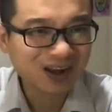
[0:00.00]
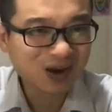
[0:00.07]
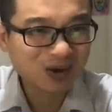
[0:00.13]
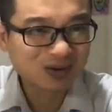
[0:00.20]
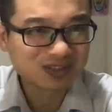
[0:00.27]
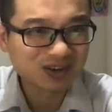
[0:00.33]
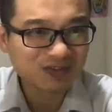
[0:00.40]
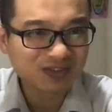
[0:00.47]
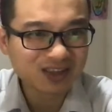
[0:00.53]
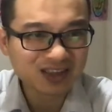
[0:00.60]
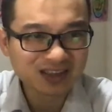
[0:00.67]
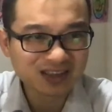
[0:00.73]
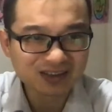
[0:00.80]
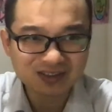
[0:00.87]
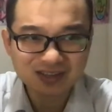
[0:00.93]
code of the
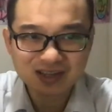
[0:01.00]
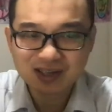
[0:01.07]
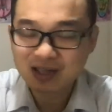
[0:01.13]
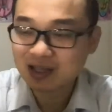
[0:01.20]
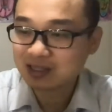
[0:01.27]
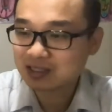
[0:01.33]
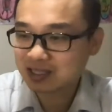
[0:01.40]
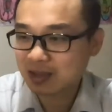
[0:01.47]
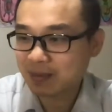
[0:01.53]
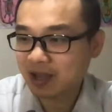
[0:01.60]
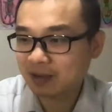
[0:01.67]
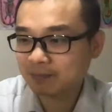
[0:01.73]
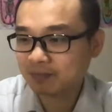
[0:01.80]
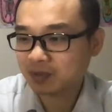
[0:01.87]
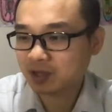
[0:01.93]
English. Stomach.